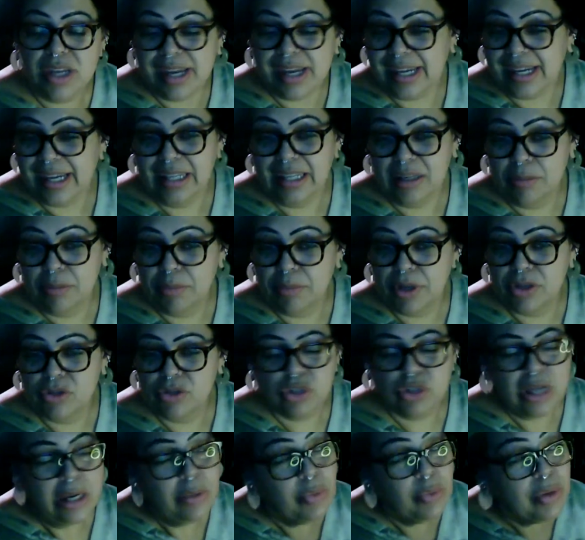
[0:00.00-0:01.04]
in a bunch.
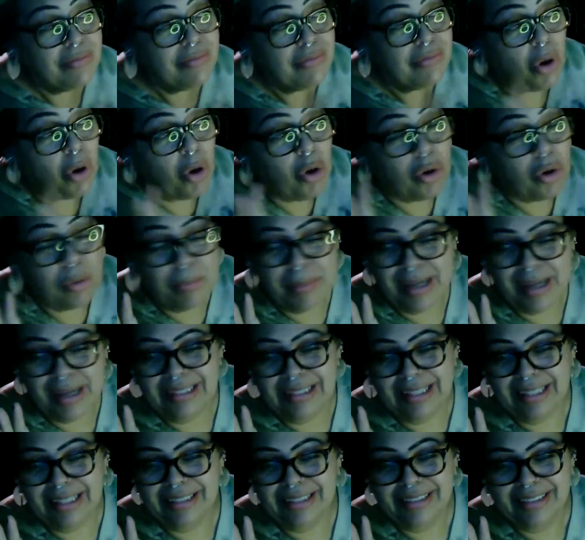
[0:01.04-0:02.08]
And we've all been
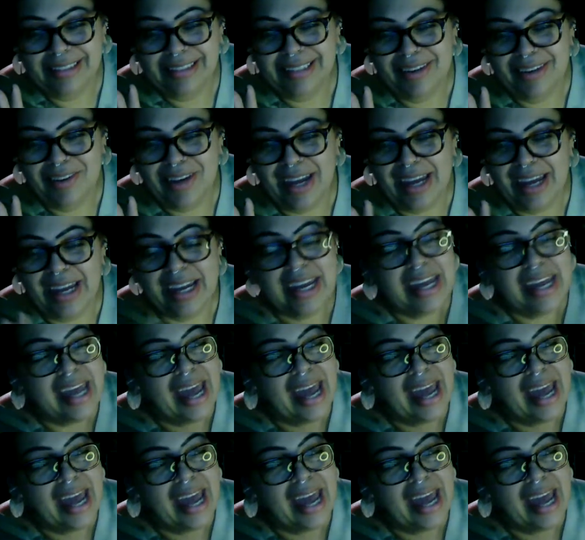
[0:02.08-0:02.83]
there, okay?